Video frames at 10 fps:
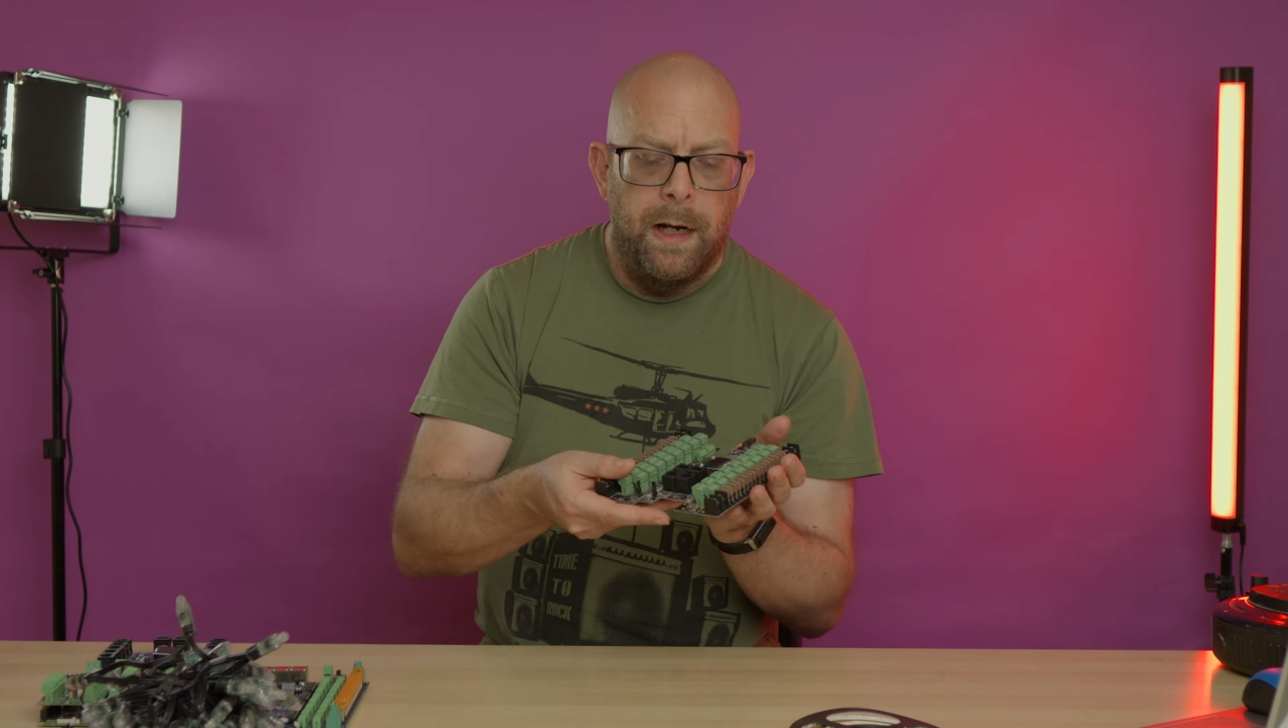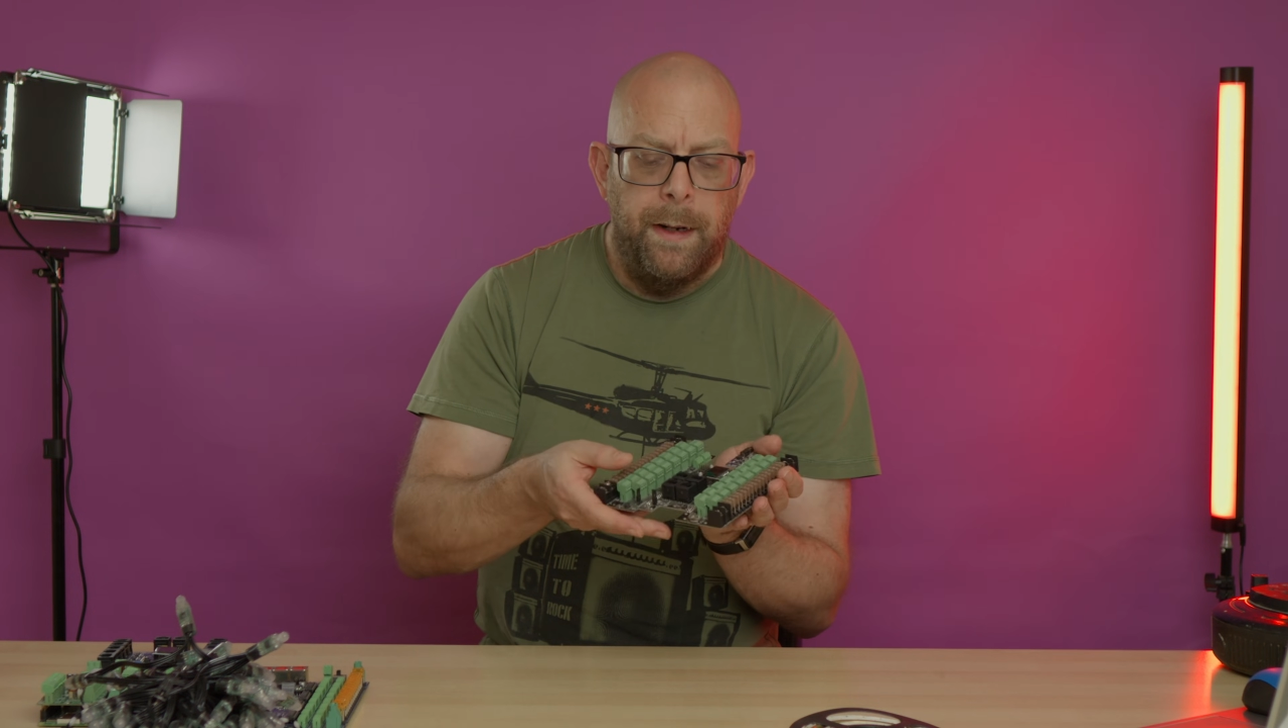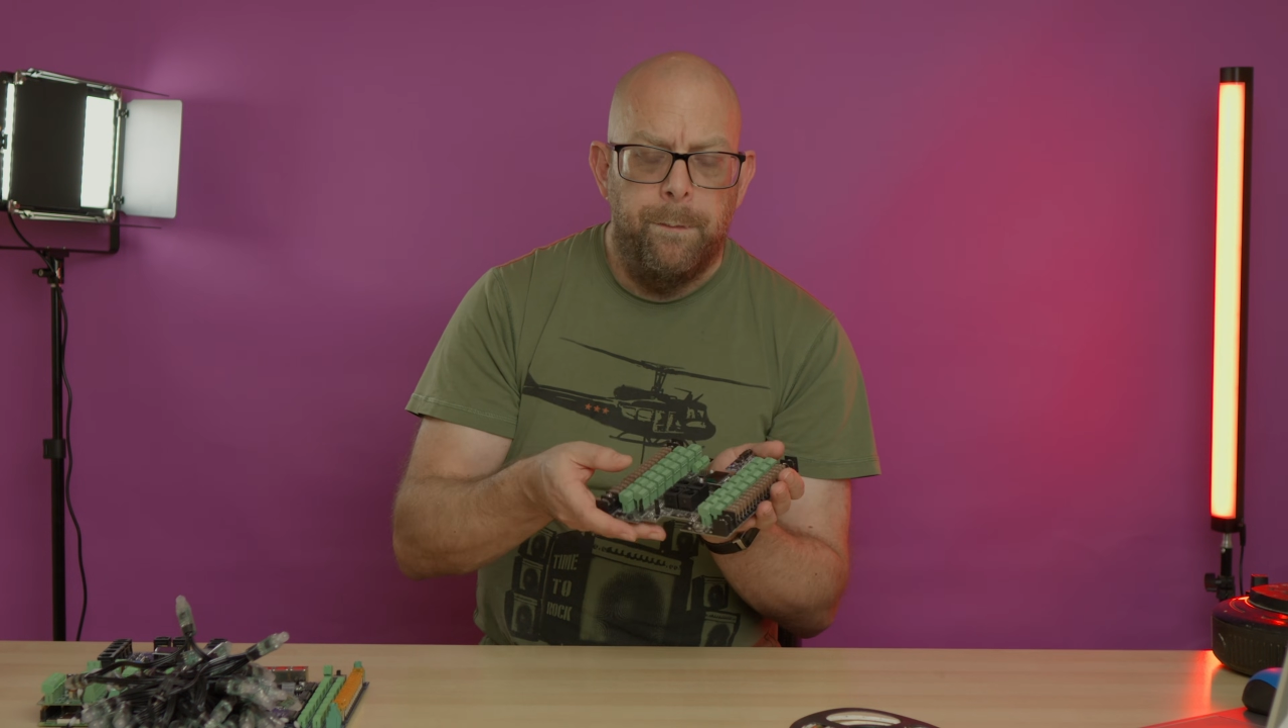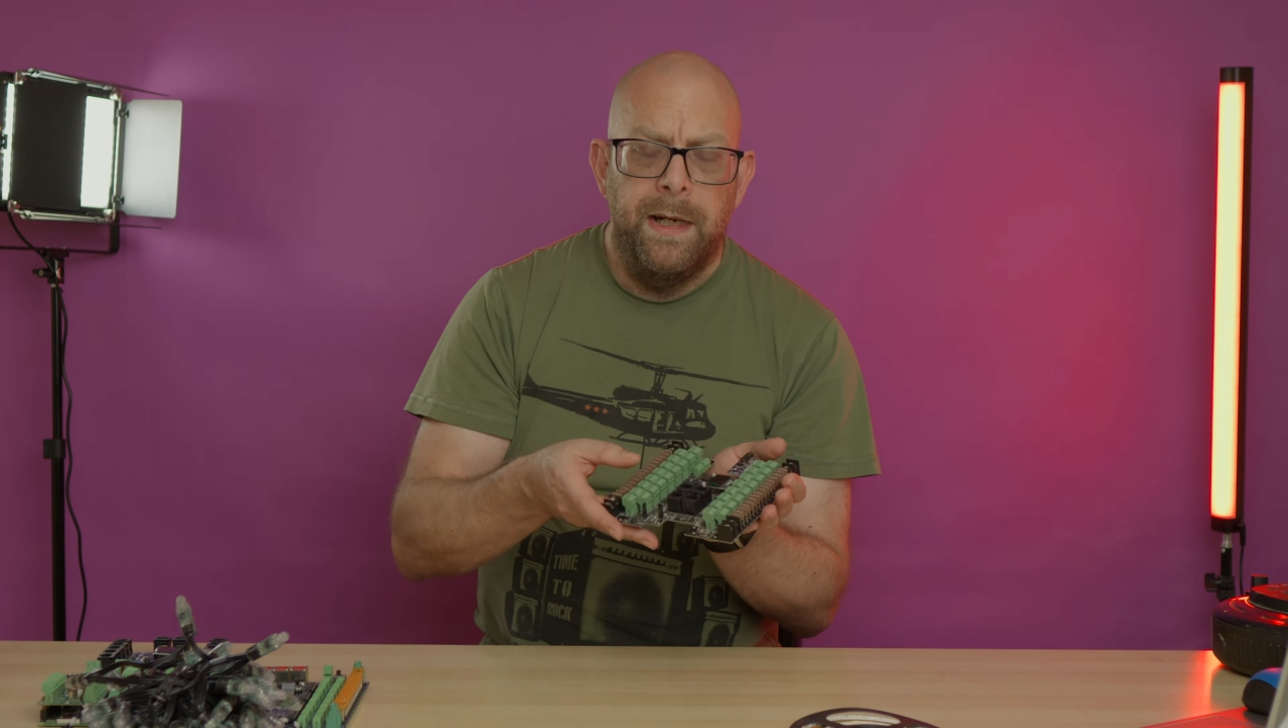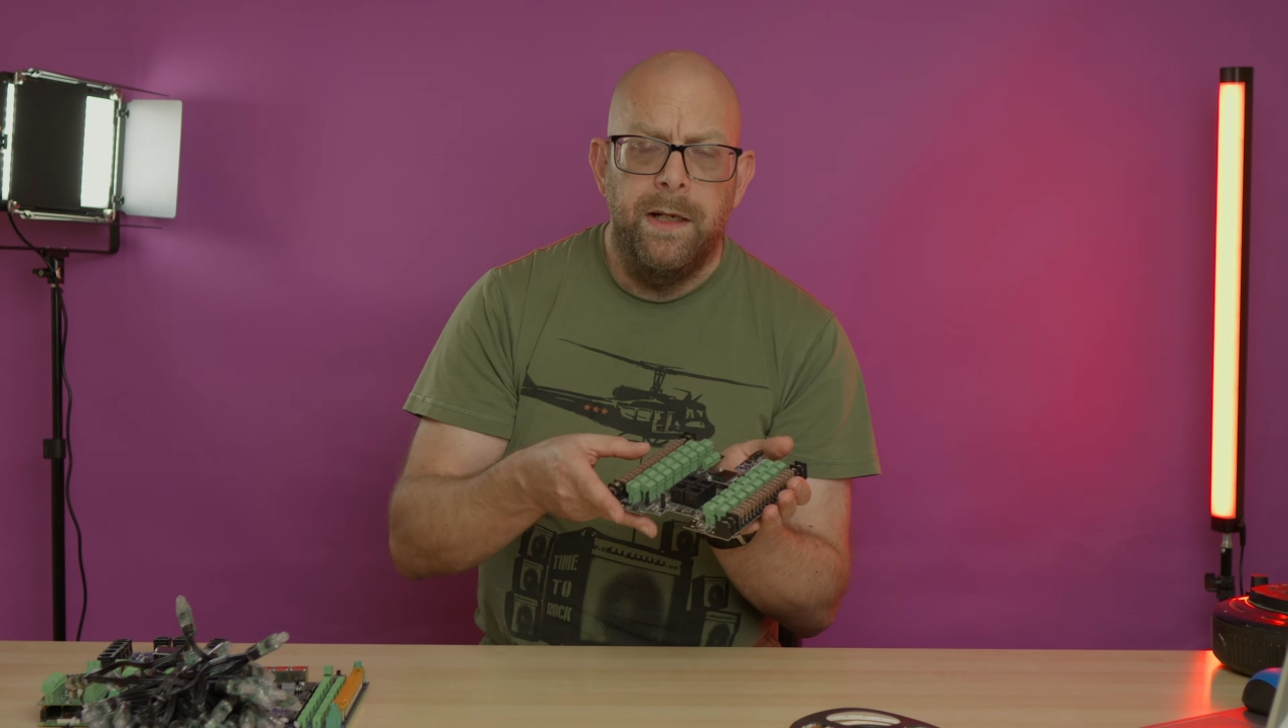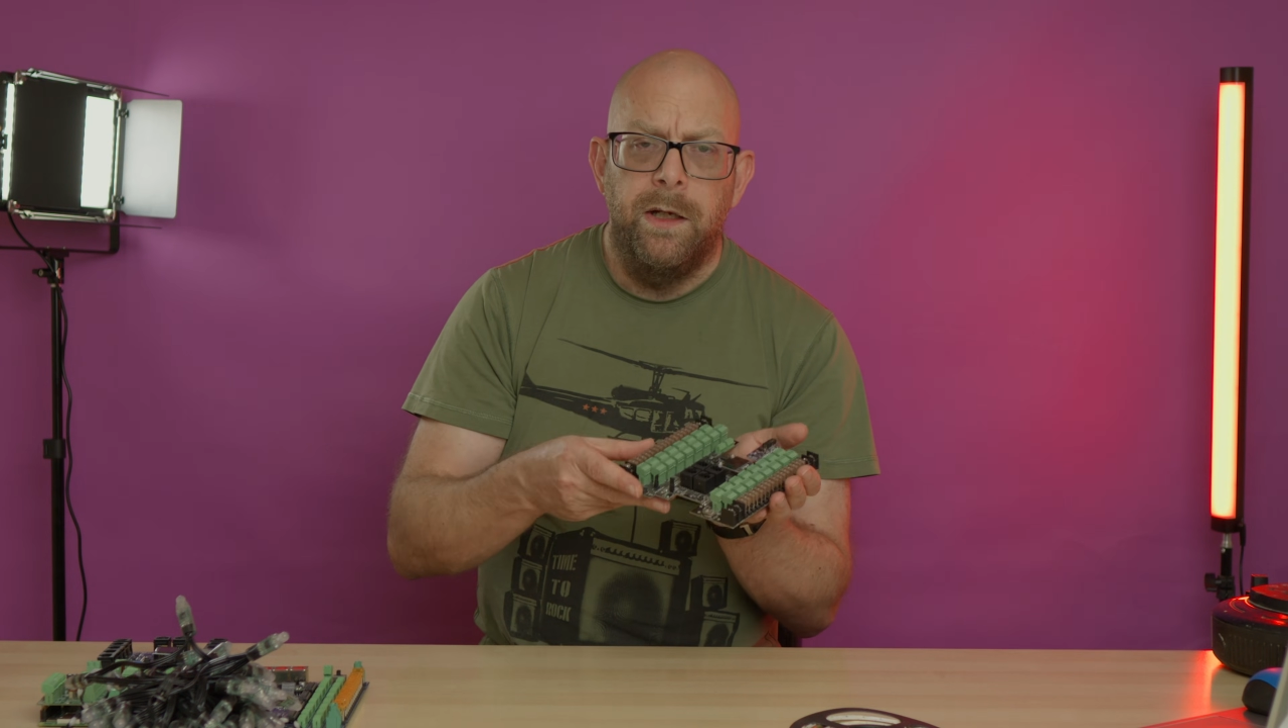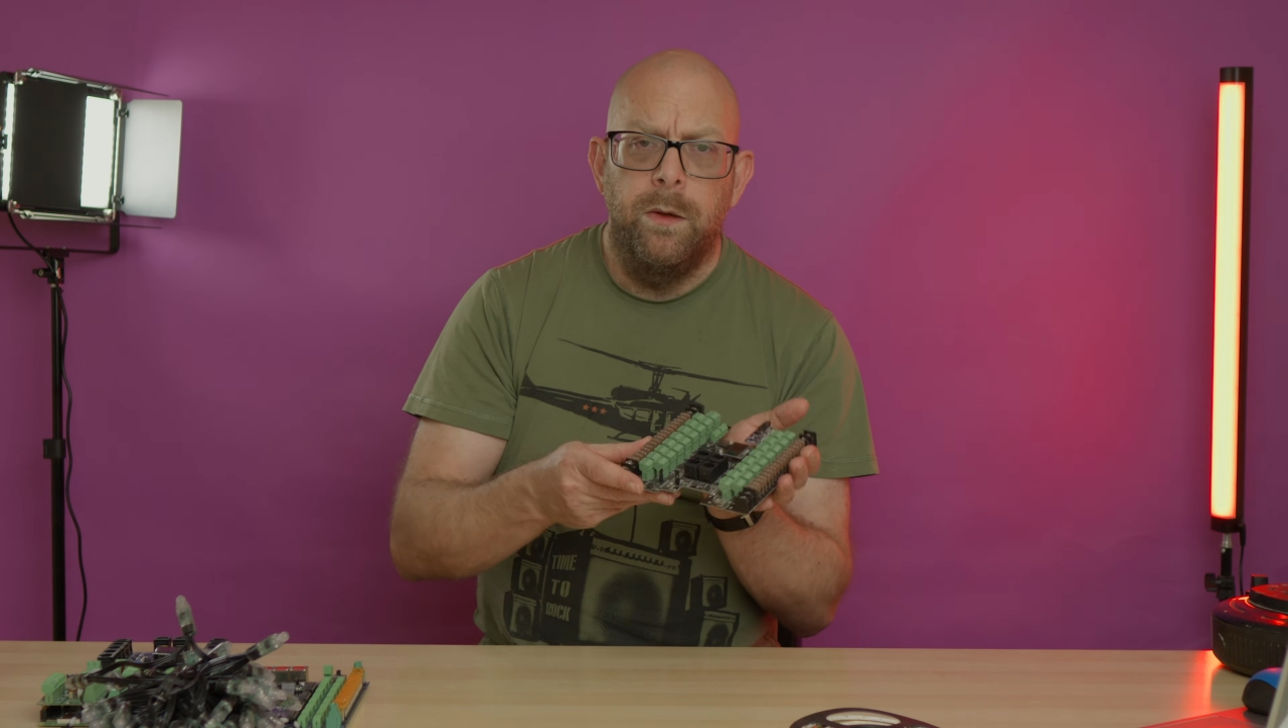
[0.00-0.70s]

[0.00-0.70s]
and make